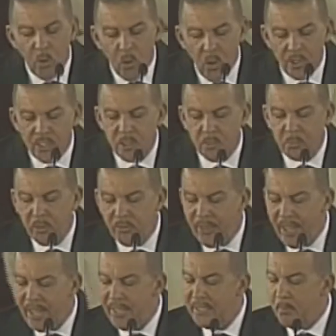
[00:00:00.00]
order to
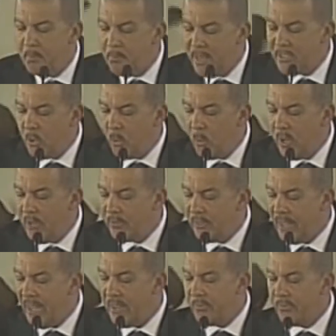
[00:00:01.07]
provide a better way of
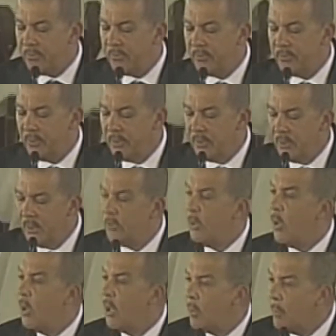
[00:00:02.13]
life for
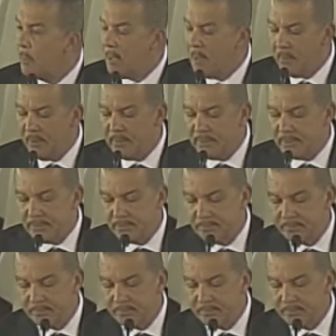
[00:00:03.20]
all our peoples.